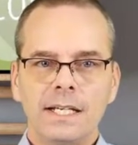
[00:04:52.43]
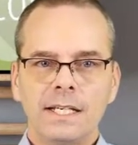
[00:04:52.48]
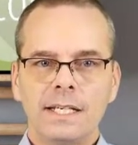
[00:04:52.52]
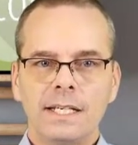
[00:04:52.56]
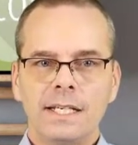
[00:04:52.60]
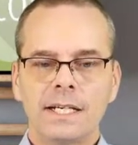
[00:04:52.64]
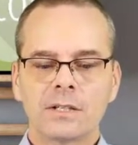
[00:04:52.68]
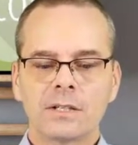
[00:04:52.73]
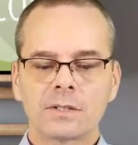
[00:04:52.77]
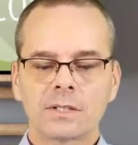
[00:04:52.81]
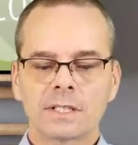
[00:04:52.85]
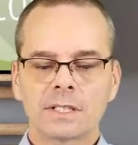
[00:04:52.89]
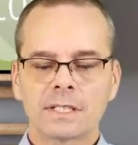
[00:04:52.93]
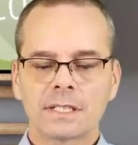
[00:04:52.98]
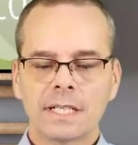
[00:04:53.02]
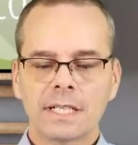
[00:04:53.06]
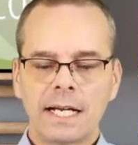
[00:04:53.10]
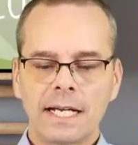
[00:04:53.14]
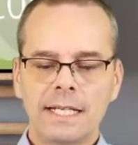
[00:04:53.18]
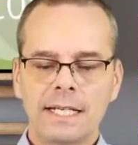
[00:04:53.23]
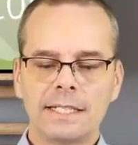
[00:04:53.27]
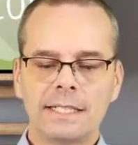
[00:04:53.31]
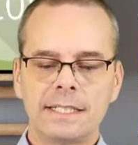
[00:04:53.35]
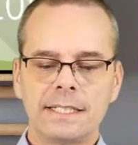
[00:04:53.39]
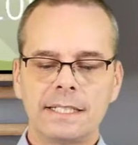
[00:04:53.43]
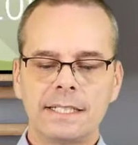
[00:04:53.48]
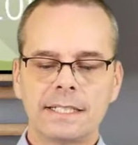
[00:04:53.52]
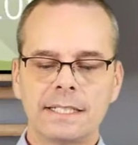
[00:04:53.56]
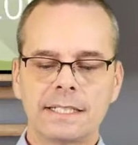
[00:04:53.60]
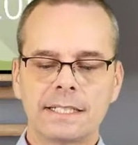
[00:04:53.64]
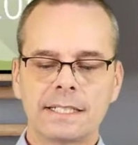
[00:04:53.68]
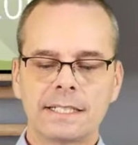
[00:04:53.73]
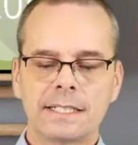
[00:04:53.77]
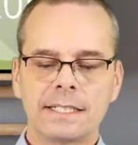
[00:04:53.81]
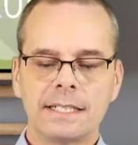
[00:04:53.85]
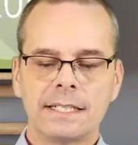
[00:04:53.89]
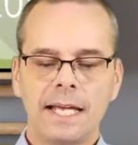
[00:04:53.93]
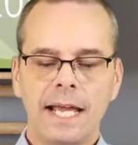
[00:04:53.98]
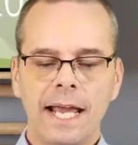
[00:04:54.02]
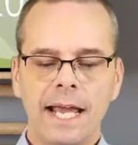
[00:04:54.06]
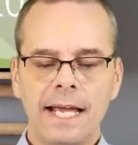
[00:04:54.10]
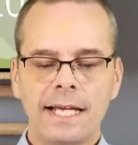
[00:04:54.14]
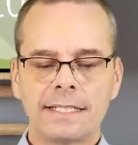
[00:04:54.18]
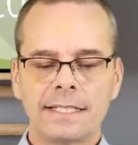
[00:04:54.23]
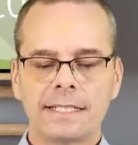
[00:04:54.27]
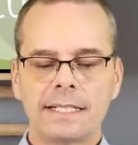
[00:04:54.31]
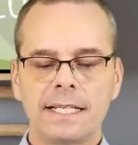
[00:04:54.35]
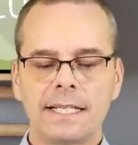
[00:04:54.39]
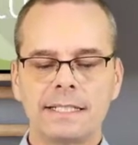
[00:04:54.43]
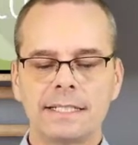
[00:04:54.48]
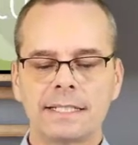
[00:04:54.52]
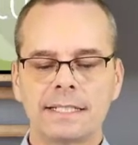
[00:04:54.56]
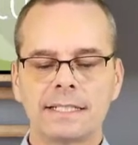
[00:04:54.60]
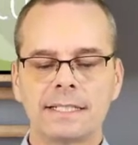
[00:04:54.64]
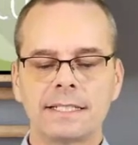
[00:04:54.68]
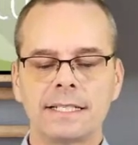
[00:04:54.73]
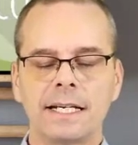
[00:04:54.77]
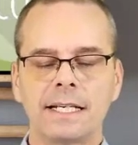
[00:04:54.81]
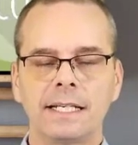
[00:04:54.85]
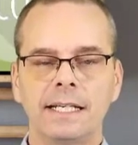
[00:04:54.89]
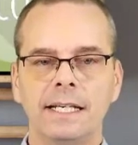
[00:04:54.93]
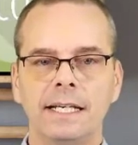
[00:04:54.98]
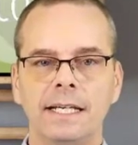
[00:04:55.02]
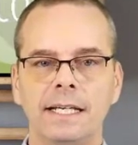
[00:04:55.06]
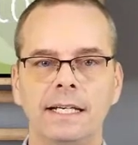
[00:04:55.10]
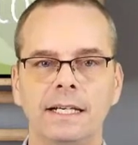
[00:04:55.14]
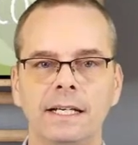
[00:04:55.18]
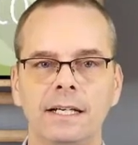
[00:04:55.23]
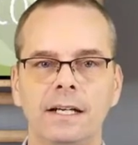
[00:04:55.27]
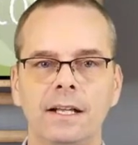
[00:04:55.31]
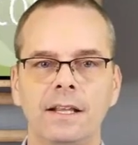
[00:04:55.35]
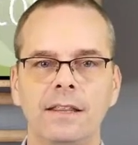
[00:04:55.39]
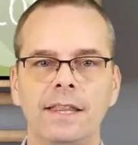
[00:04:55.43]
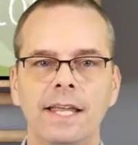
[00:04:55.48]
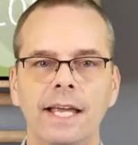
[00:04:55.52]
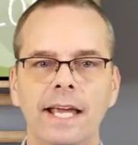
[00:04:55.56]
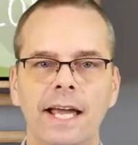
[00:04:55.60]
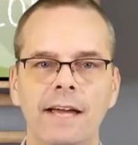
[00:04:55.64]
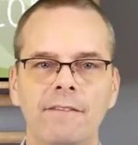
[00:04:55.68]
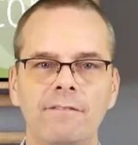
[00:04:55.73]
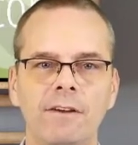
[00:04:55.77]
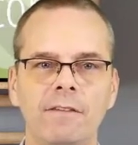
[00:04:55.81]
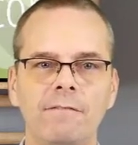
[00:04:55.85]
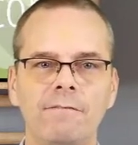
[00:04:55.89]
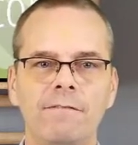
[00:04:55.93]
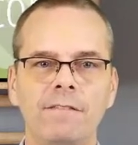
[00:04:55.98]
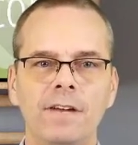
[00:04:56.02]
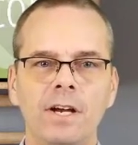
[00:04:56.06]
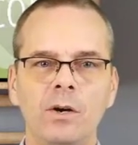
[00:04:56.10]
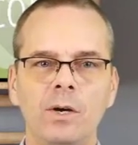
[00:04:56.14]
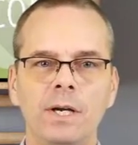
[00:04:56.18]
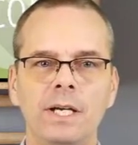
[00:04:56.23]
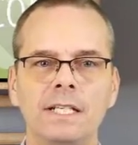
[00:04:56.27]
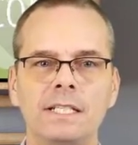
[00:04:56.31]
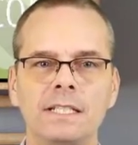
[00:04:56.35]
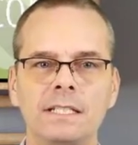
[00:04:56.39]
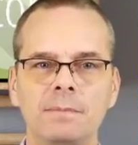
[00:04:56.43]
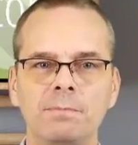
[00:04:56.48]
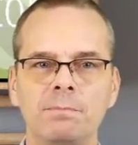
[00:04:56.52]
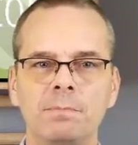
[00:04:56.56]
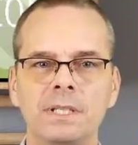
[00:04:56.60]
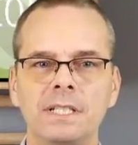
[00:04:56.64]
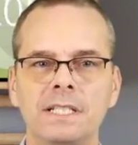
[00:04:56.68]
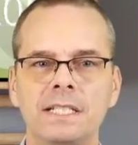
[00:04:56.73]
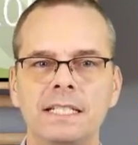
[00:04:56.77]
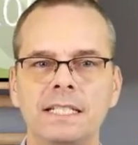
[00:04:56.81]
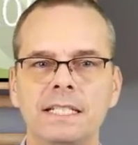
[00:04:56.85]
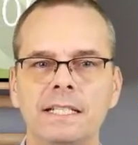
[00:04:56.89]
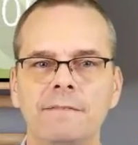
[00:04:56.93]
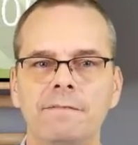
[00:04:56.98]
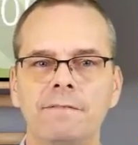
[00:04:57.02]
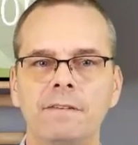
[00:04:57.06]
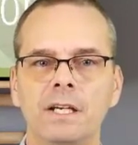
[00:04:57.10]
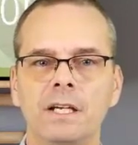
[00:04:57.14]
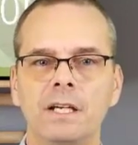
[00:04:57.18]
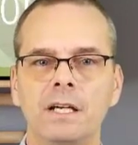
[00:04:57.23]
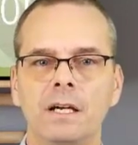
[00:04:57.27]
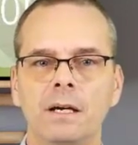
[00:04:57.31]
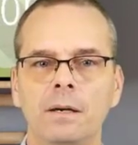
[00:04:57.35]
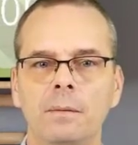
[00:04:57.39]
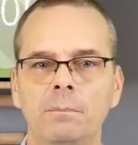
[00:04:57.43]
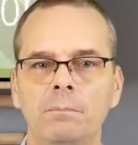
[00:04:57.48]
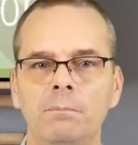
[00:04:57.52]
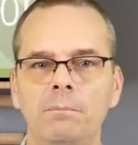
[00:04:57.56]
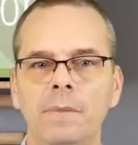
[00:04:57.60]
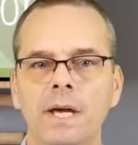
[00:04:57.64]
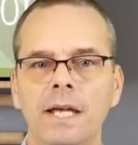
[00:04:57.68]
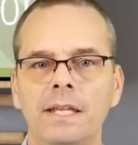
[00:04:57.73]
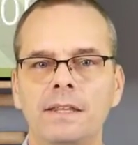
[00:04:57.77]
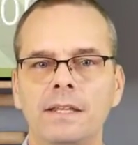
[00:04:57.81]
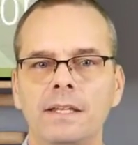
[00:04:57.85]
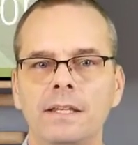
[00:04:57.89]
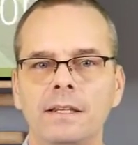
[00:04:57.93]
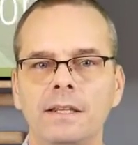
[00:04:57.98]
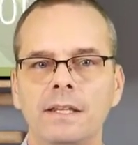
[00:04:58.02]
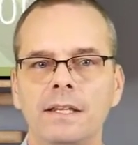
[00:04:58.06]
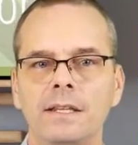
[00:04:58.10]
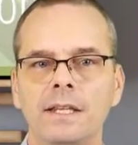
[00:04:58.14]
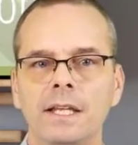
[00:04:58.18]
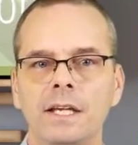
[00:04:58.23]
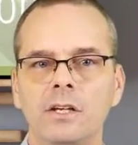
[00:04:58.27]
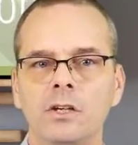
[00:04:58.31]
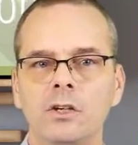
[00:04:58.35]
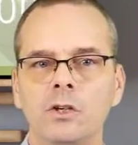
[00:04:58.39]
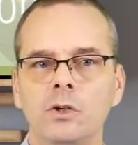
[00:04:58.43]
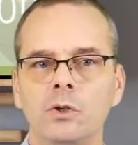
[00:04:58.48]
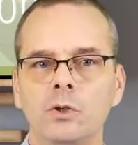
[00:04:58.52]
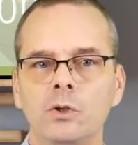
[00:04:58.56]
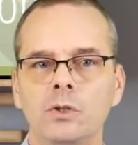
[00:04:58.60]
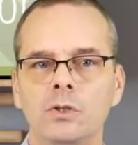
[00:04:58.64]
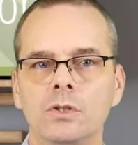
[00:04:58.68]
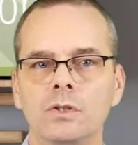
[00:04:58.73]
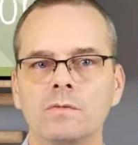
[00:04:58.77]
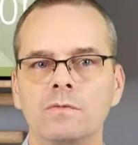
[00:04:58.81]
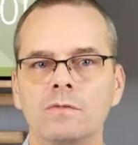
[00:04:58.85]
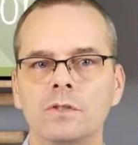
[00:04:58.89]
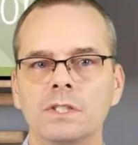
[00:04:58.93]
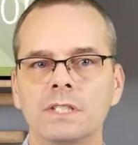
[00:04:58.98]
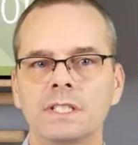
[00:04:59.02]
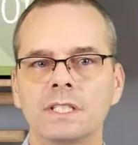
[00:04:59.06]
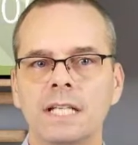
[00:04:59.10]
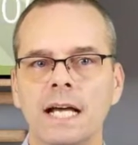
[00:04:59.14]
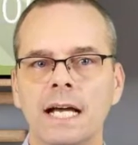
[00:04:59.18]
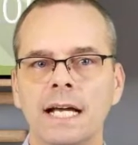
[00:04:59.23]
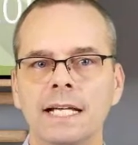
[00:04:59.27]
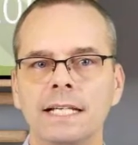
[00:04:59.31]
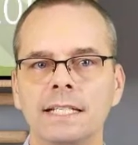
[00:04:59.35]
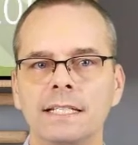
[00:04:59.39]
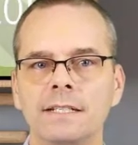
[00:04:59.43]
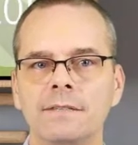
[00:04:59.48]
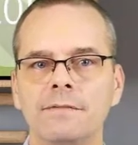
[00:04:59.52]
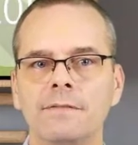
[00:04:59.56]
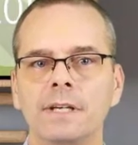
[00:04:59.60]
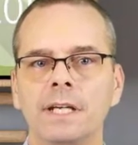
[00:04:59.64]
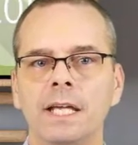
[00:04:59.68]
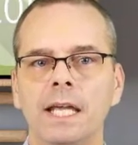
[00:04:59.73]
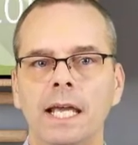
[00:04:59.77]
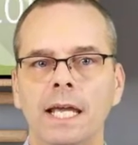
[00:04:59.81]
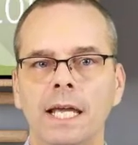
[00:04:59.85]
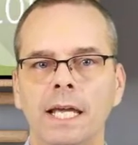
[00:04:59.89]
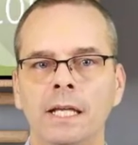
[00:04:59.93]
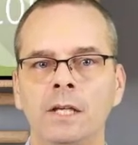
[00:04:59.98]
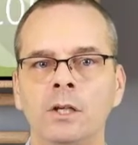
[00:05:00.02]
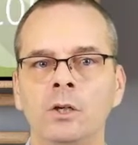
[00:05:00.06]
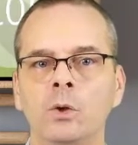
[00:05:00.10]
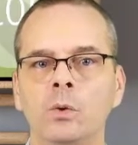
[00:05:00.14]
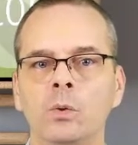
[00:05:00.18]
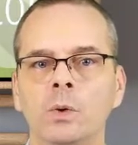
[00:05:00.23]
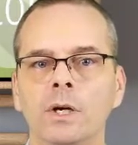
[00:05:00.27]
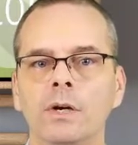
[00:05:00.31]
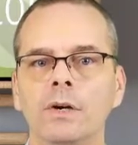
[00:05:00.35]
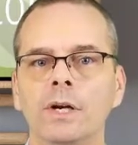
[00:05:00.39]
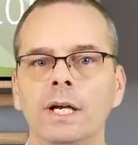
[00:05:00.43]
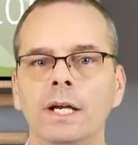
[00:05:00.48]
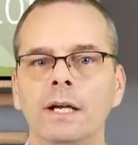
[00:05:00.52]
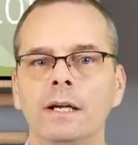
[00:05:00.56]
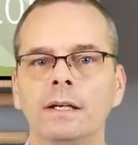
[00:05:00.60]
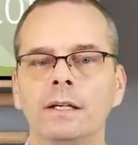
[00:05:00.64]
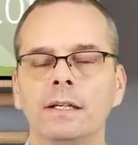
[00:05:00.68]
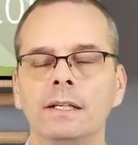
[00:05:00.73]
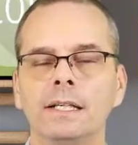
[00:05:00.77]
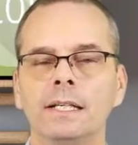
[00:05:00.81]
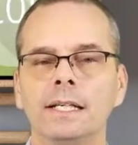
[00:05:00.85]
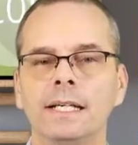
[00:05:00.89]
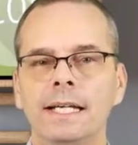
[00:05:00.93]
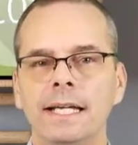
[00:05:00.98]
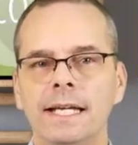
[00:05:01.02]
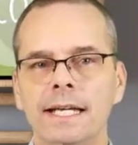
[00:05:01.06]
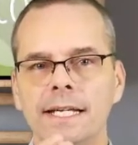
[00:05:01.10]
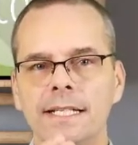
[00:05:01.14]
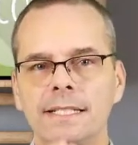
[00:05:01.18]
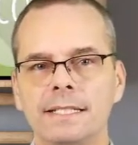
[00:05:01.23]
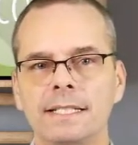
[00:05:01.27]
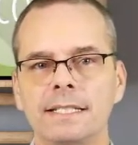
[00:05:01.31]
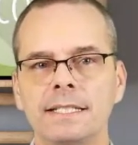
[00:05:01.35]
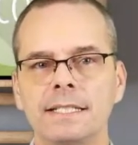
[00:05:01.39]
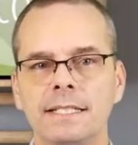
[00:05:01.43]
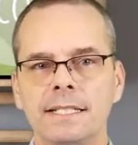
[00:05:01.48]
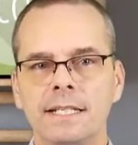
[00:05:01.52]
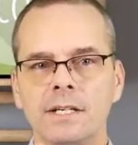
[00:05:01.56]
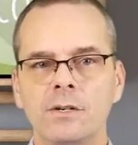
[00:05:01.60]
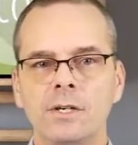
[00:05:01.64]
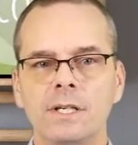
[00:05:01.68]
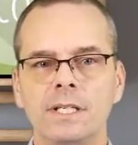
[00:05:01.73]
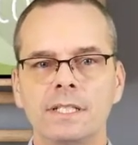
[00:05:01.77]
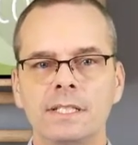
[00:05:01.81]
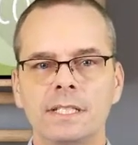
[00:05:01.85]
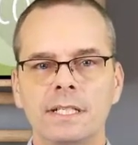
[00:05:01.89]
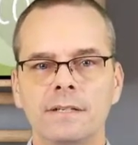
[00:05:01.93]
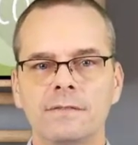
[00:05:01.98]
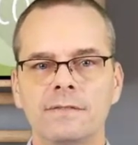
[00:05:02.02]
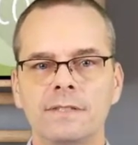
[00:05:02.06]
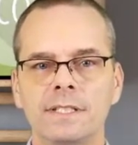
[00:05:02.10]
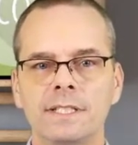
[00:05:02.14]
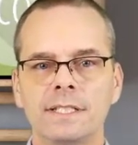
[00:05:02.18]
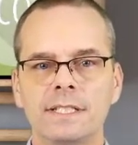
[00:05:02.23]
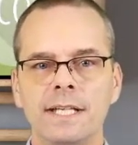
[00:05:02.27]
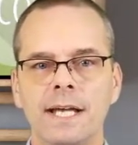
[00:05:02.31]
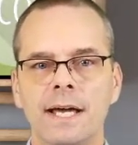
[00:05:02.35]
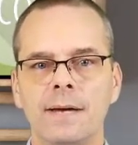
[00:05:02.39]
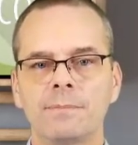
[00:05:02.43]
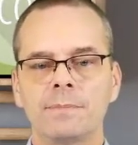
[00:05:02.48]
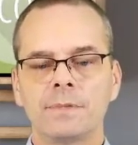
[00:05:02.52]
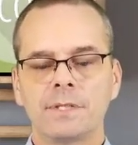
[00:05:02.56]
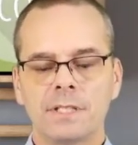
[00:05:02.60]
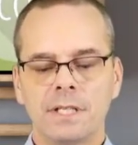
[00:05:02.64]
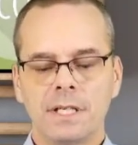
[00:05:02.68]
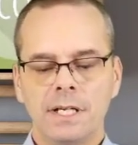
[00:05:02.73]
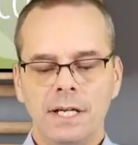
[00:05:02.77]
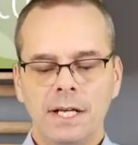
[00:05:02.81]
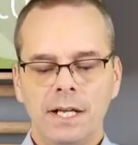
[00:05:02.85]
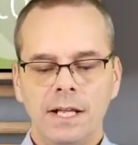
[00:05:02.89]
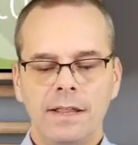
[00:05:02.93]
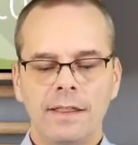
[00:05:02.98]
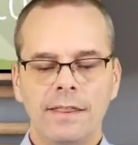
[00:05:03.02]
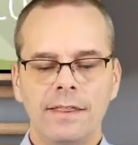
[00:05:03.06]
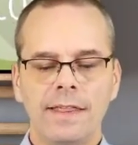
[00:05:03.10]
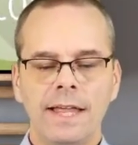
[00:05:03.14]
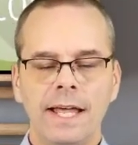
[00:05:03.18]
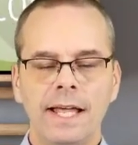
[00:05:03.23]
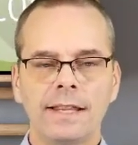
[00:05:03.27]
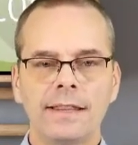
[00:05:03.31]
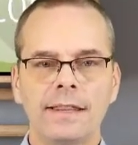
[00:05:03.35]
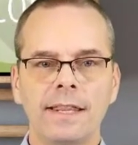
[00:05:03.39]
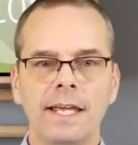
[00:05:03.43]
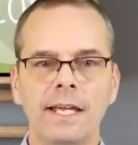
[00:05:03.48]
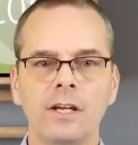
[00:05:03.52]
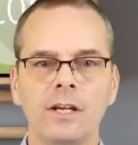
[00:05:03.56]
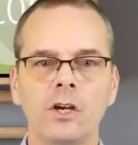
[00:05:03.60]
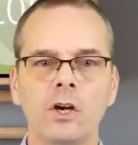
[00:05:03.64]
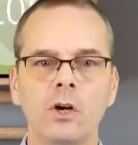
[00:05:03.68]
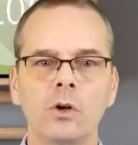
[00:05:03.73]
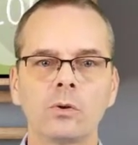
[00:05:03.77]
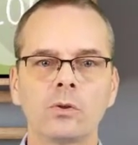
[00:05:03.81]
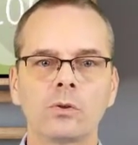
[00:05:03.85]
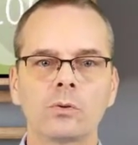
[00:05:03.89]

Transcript: Now, scientists, as they study, they have a very specific method that they use for scientific inquiry. It's a series of steps that they go